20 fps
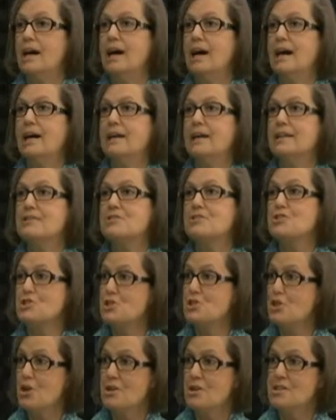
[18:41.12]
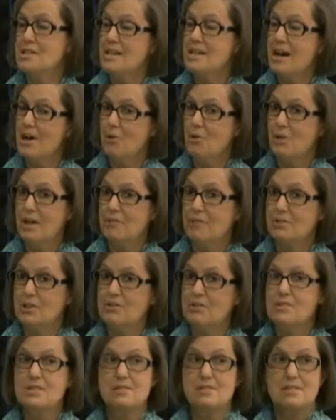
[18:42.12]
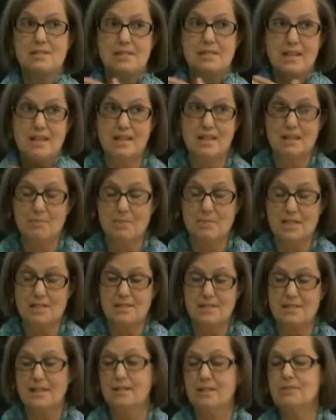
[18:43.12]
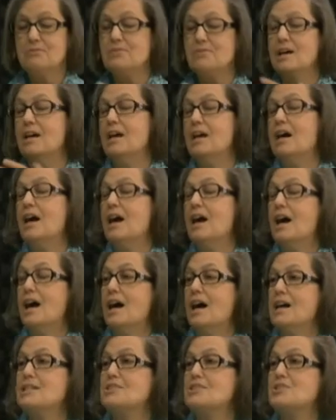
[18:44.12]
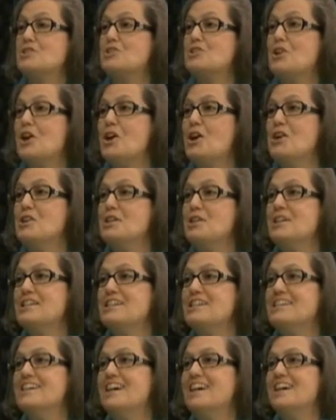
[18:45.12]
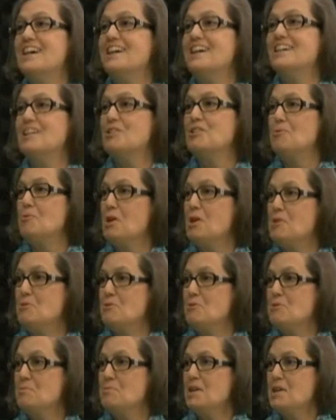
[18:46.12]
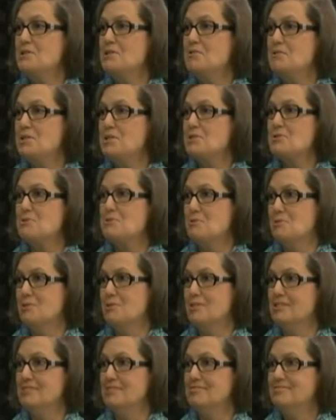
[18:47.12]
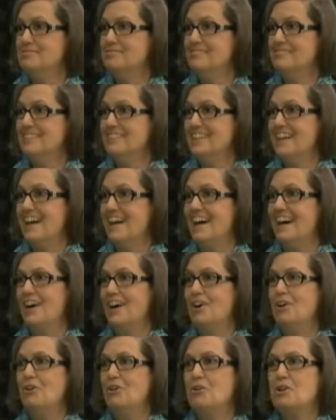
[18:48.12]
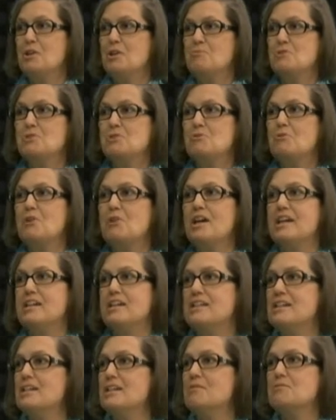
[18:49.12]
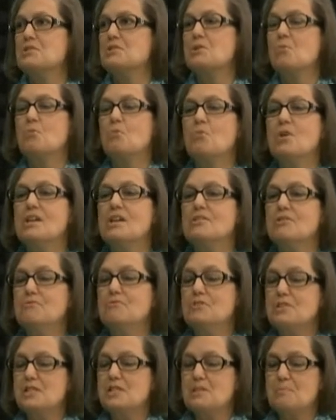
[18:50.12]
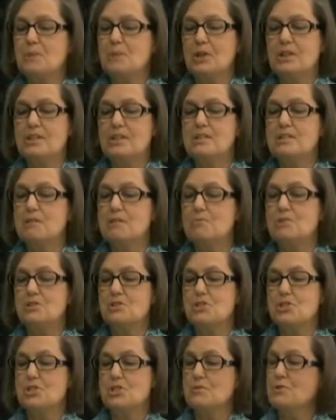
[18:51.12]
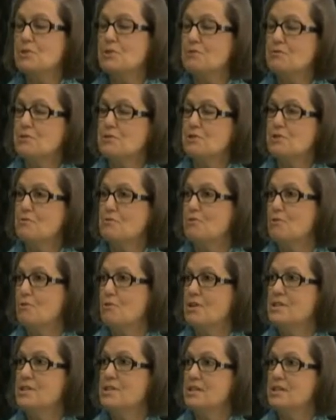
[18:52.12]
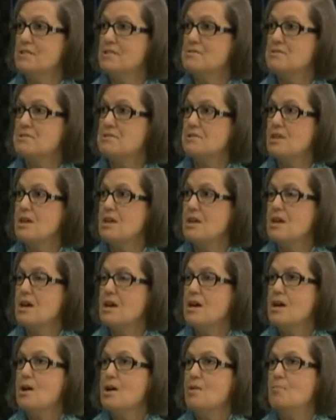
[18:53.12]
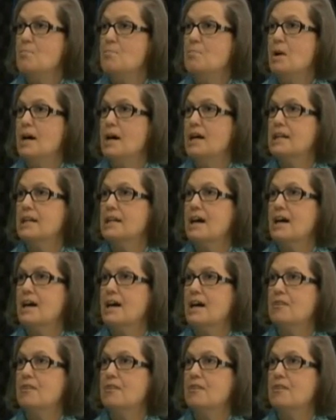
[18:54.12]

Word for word: I started, however, this is dating myself. I started uh, in a one room country school. Oh, I love those. Oh, it was great. It was a wonderful oh. experience, and it was just for the first four years. Mm-hmm. But